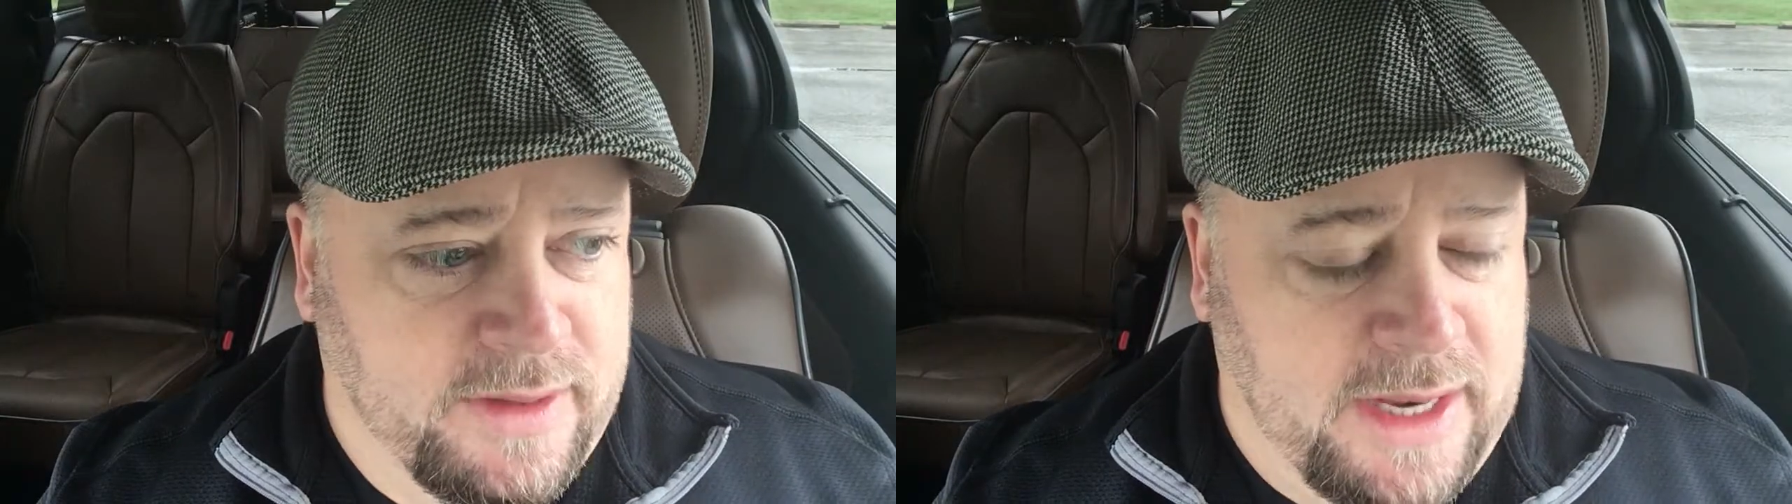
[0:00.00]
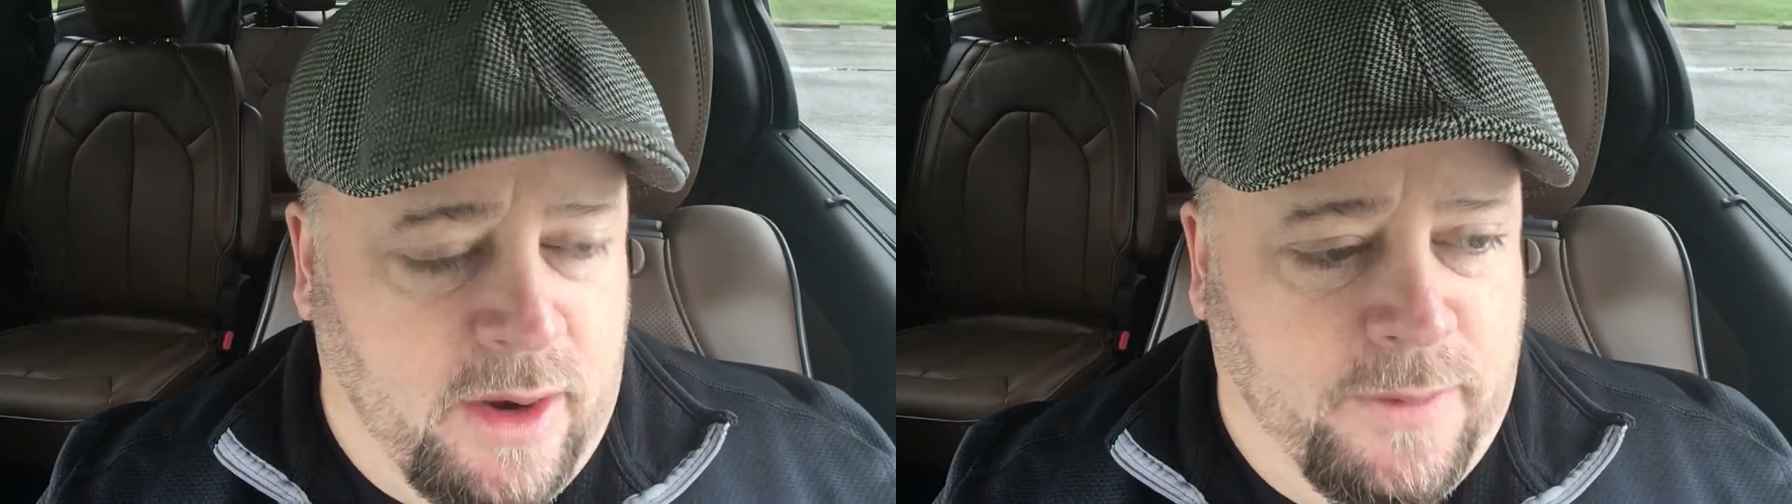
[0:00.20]

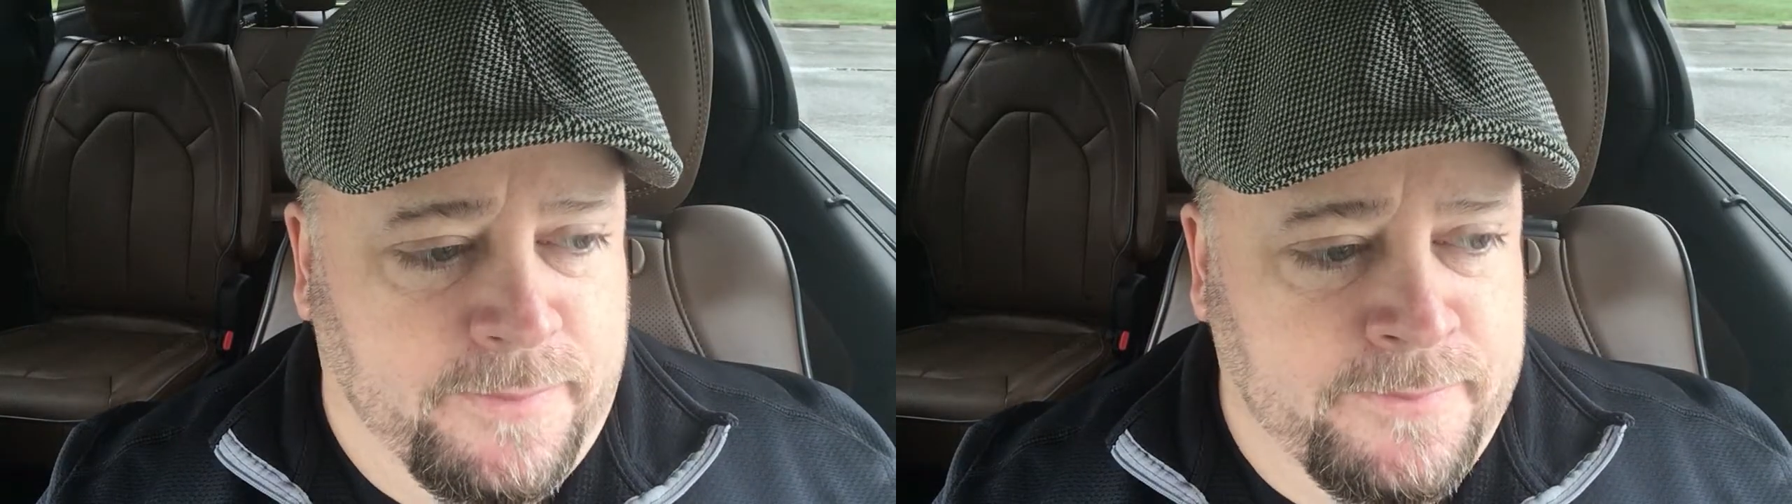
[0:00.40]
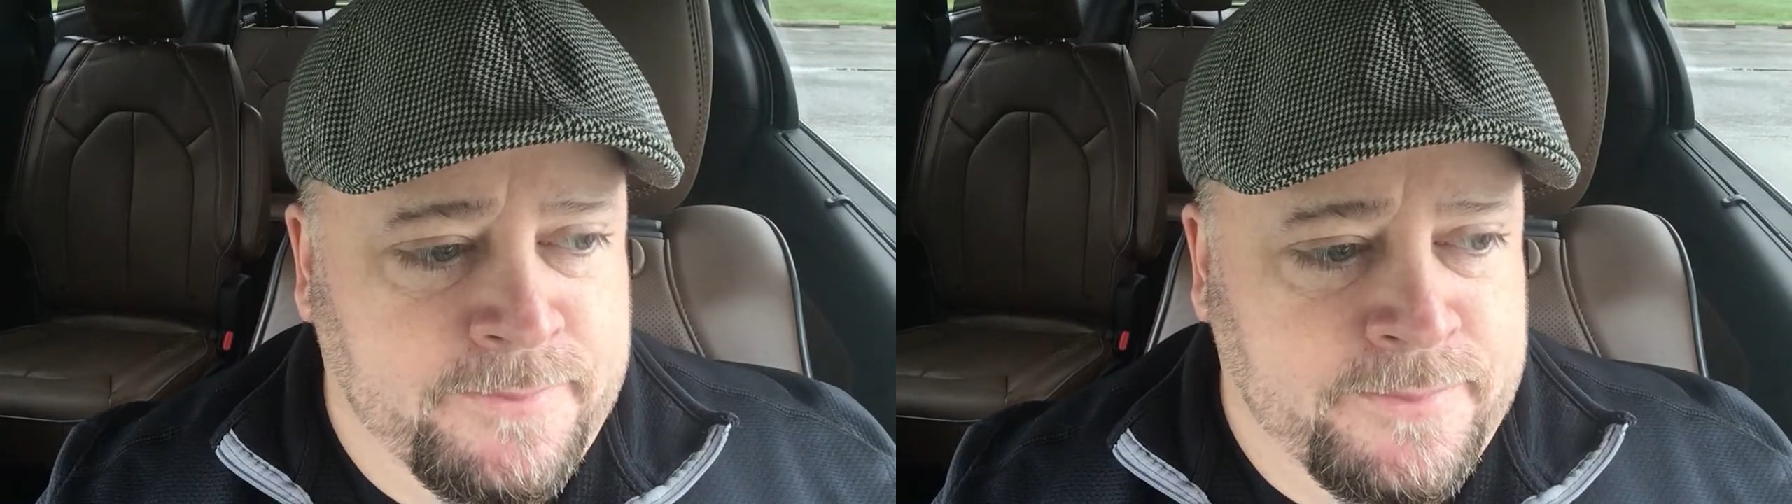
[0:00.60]

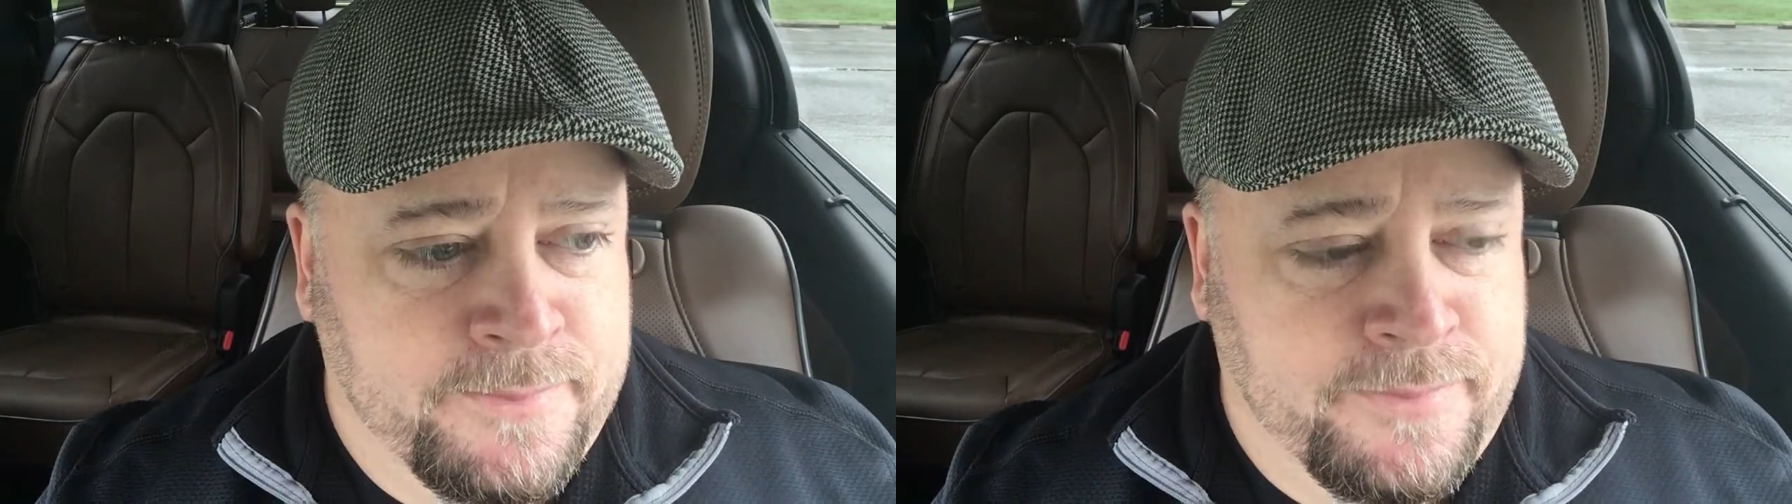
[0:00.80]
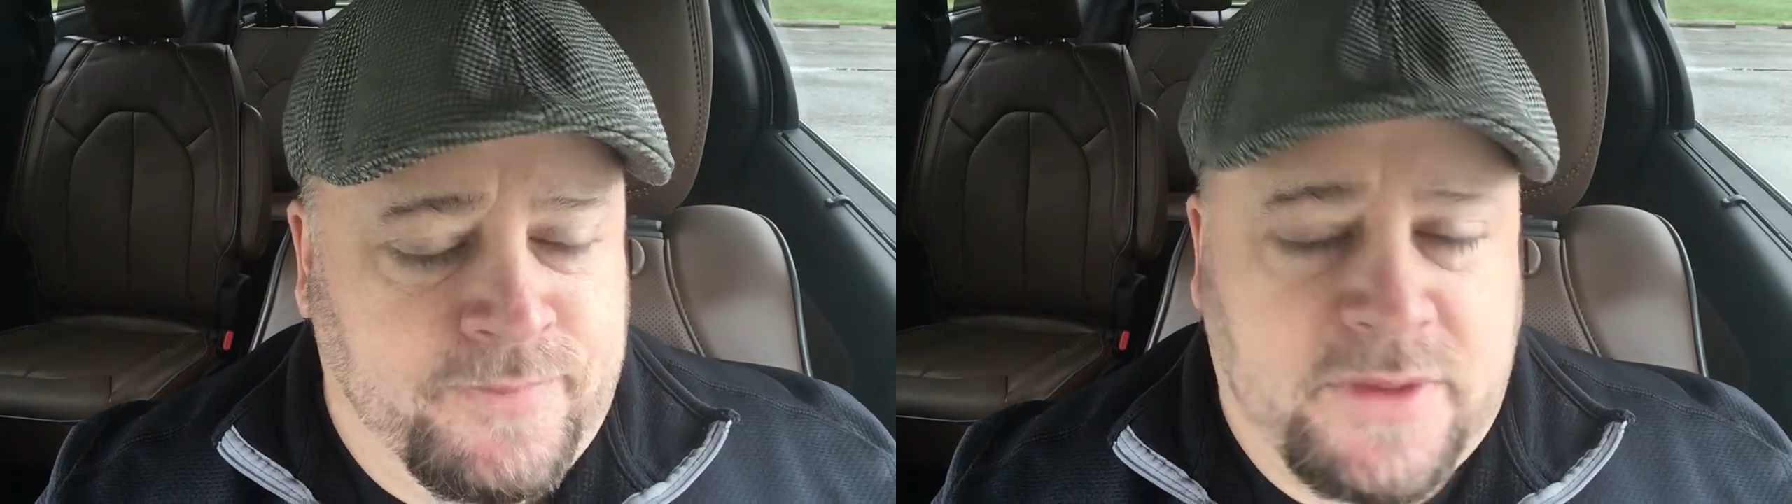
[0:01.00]
Now,
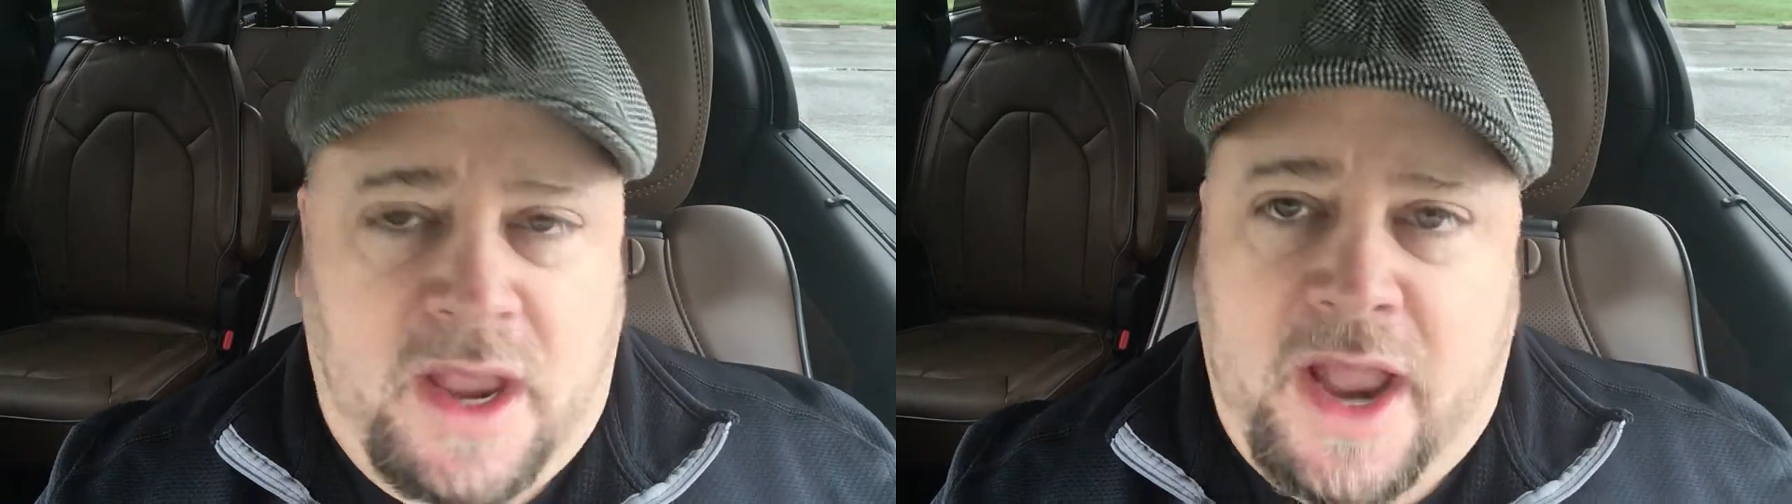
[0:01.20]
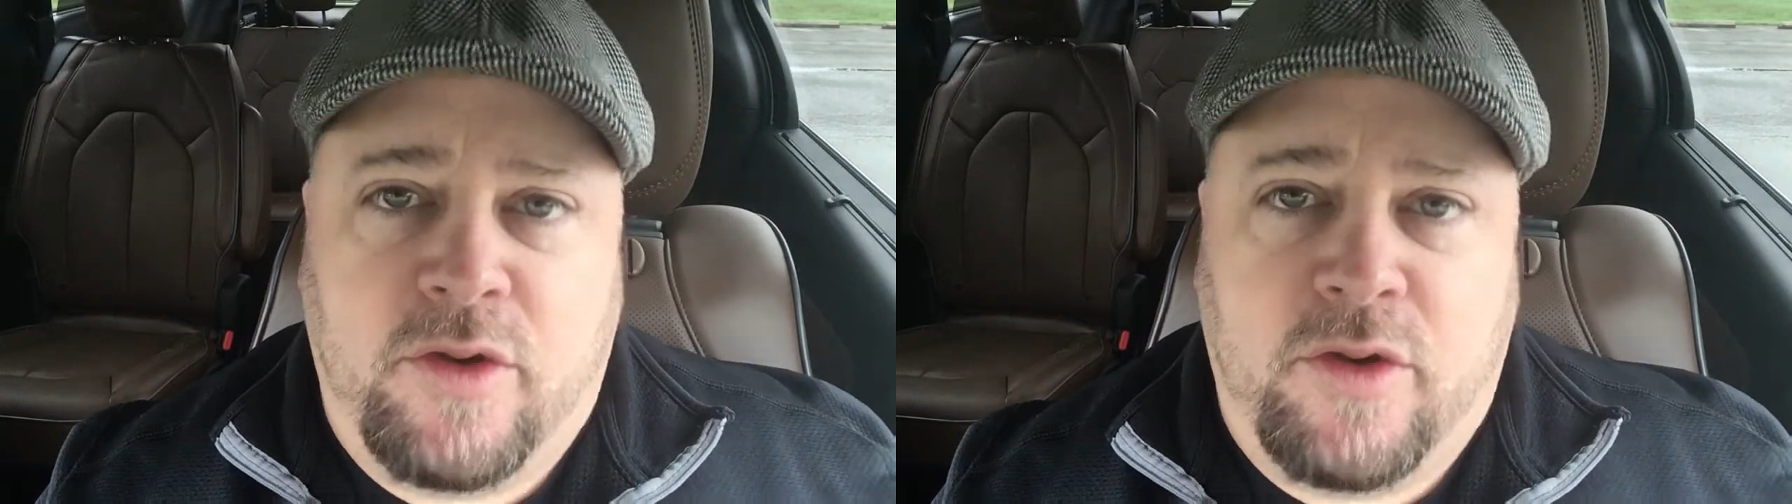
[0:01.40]
I